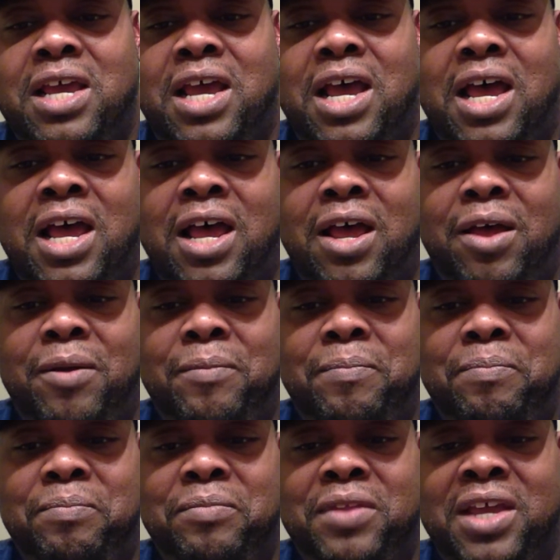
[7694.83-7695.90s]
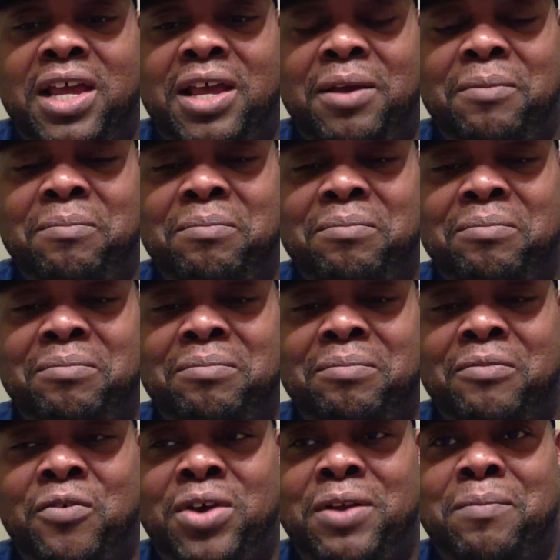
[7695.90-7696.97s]

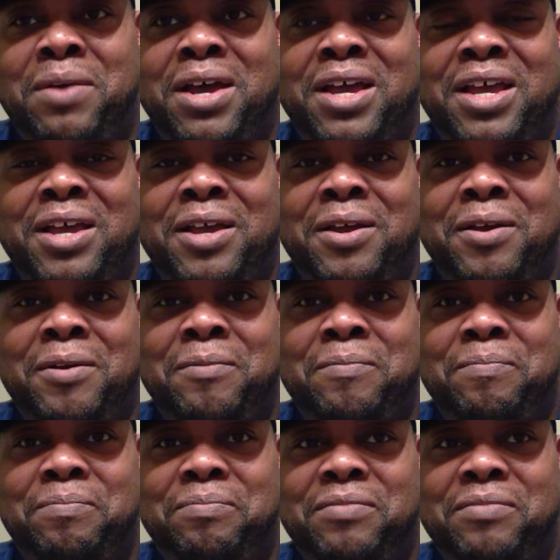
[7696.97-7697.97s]
one of my